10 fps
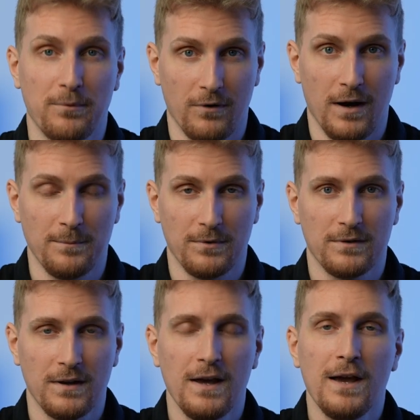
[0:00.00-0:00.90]

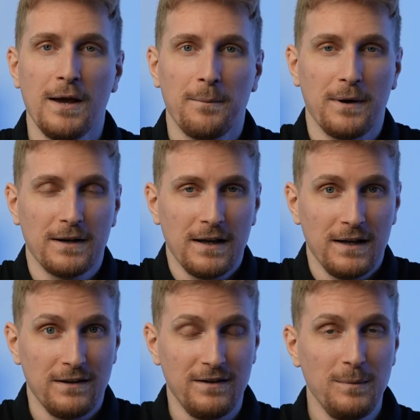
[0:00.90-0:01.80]
prompts. But
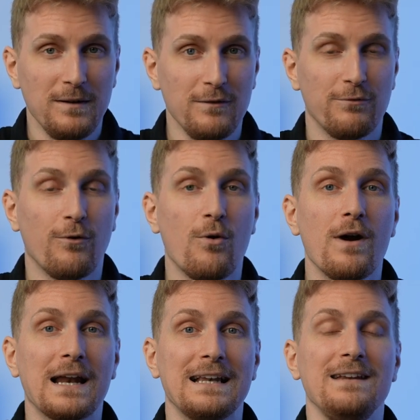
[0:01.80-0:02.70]

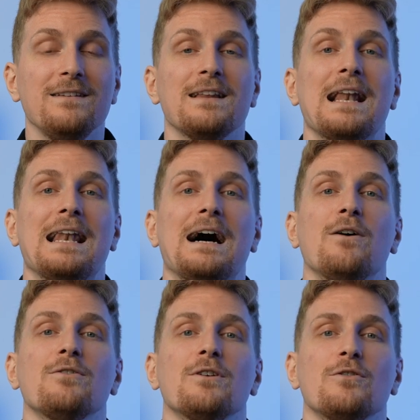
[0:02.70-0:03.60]
GPT-4 at least
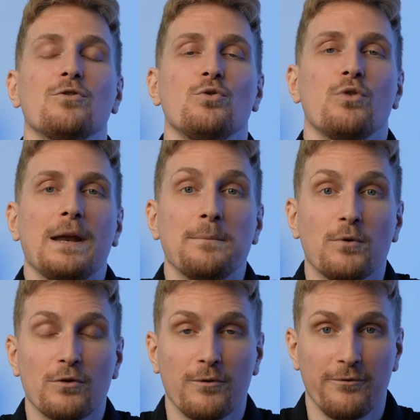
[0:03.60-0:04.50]
allows us to create
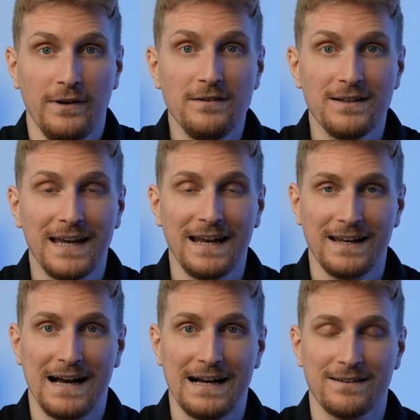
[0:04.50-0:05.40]
more
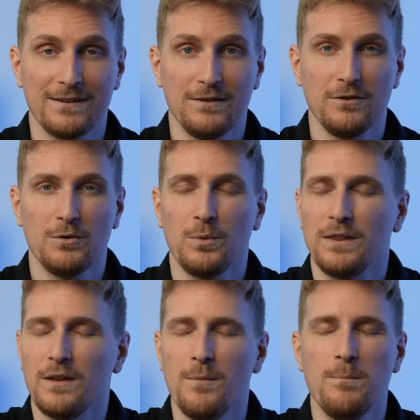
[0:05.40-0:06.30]
sophisticated articles
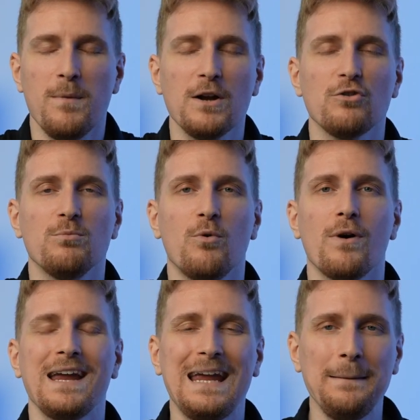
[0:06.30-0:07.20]
with much
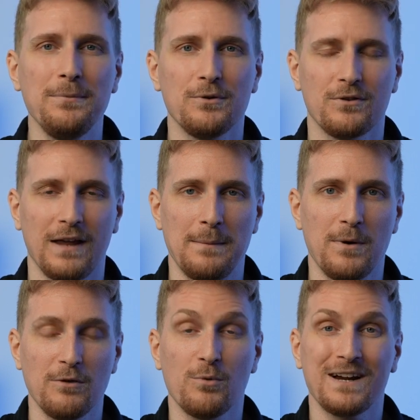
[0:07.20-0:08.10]
more inputs and
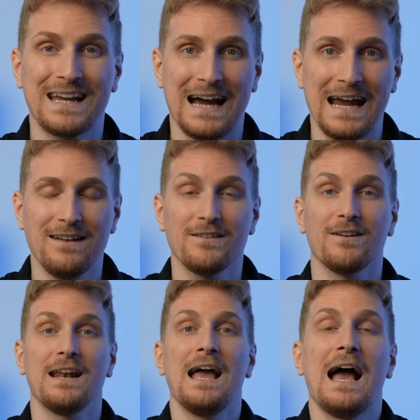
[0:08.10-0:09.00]
much more guidance
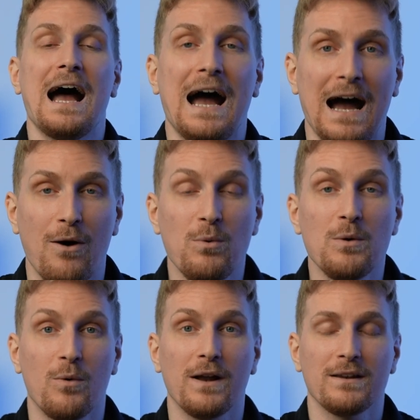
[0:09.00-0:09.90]
on how we
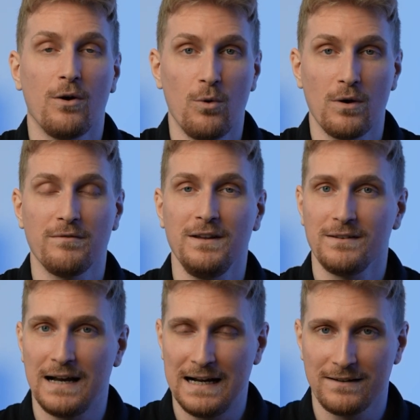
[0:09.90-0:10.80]
want all of
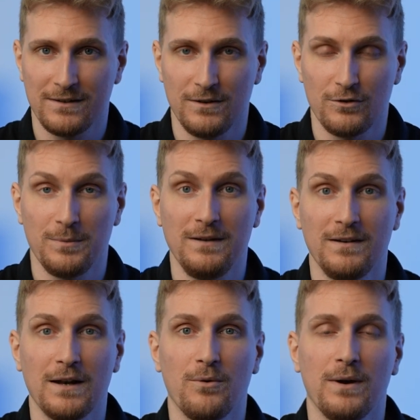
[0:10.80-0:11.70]
these articles to be
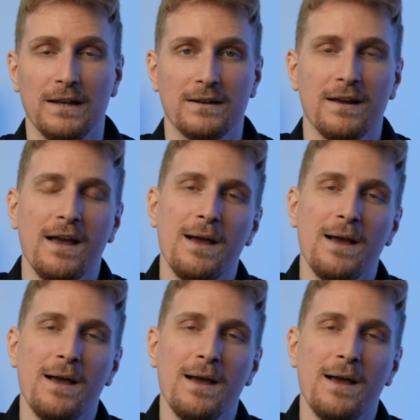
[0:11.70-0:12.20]
generated.